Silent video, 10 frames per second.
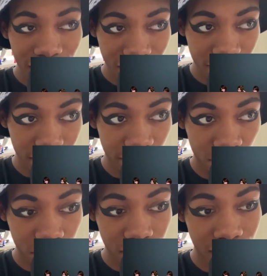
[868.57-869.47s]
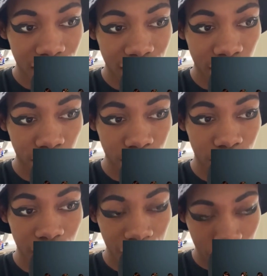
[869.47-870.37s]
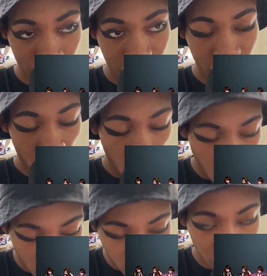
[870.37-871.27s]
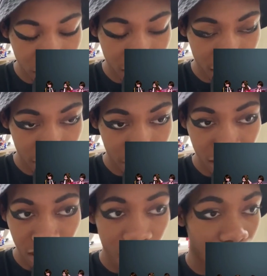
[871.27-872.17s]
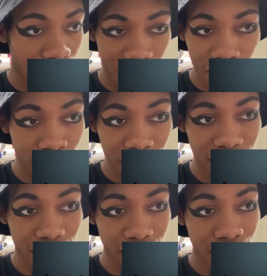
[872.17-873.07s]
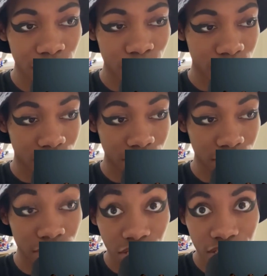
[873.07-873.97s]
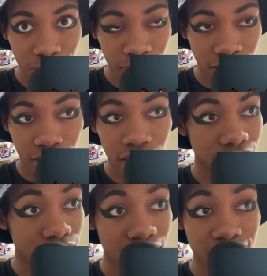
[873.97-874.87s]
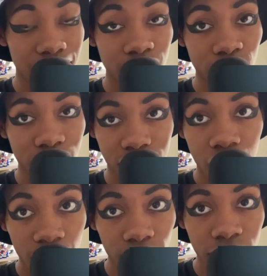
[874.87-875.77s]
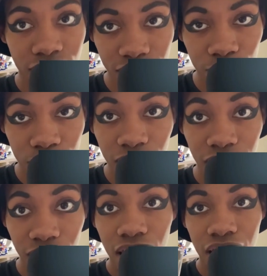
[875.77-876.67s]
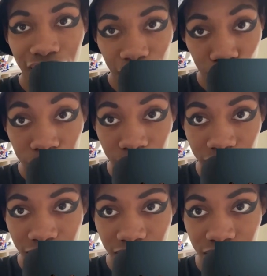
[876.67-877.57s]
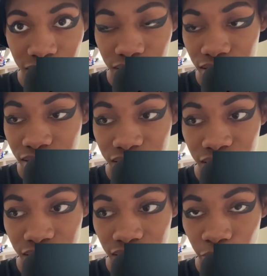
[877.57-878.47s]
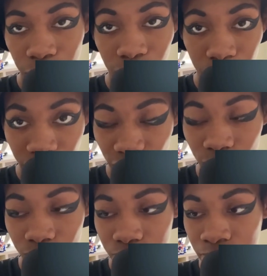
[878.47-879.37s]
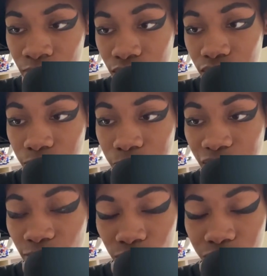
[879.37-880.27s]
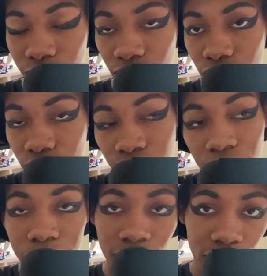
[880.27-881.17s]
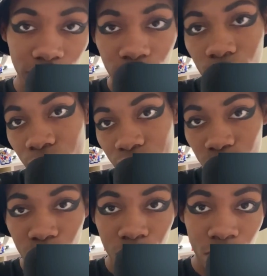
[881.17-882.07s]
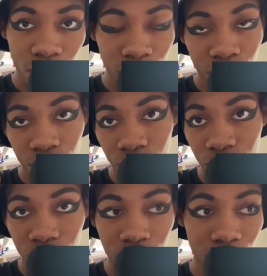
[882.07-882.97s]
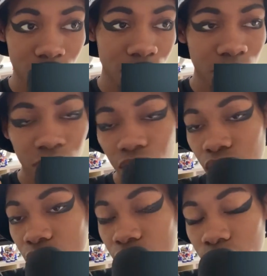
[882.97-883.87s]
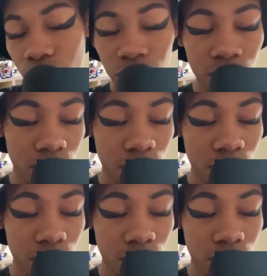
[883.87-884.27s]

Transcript: this was the first thing that I got from them, I played it all the time every day. It was legitimately not an exaggeration. Every single day, I would play this CD. I would put it on my phone and play for tomorrow. Play for tomorrow. Like